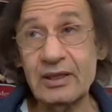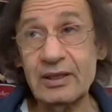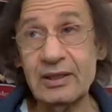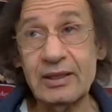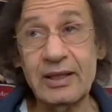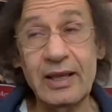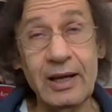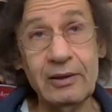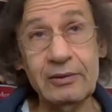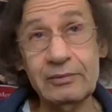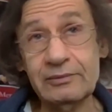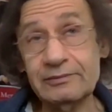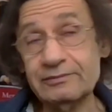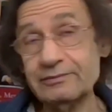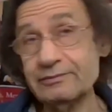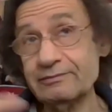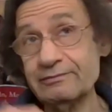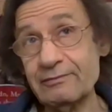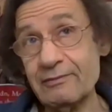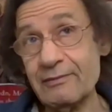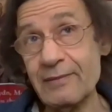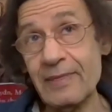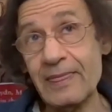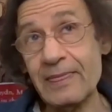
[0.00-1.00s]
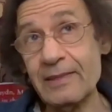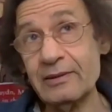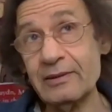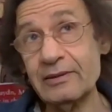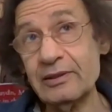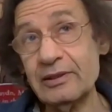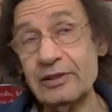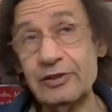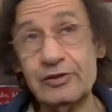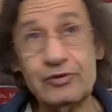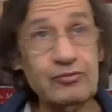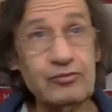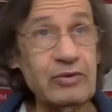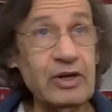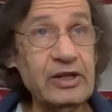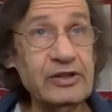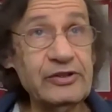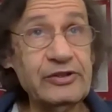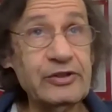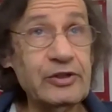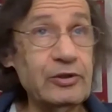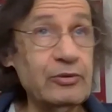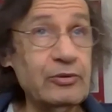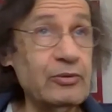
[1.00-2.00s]
Now, these
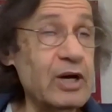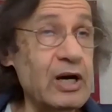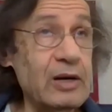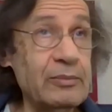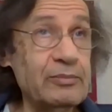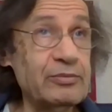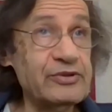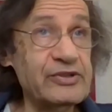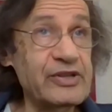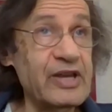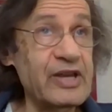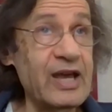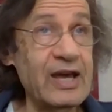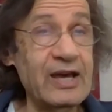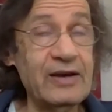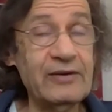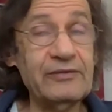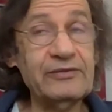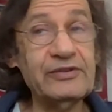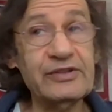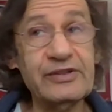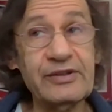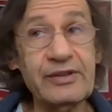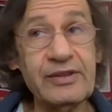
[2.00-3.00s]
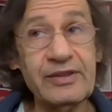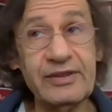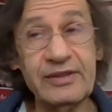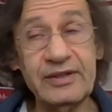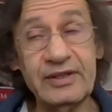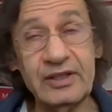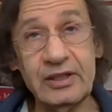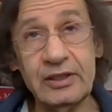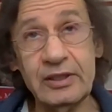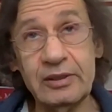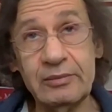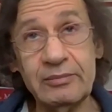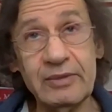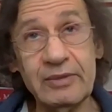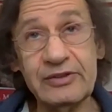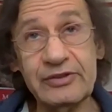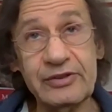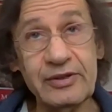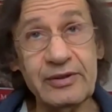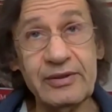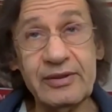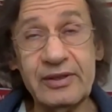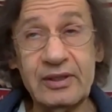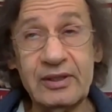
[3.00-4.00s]
rescue operas have as a
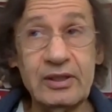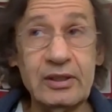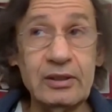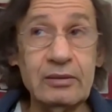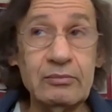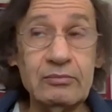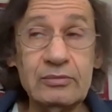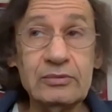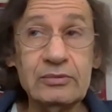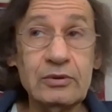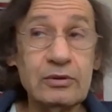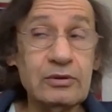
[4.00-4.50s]
theme,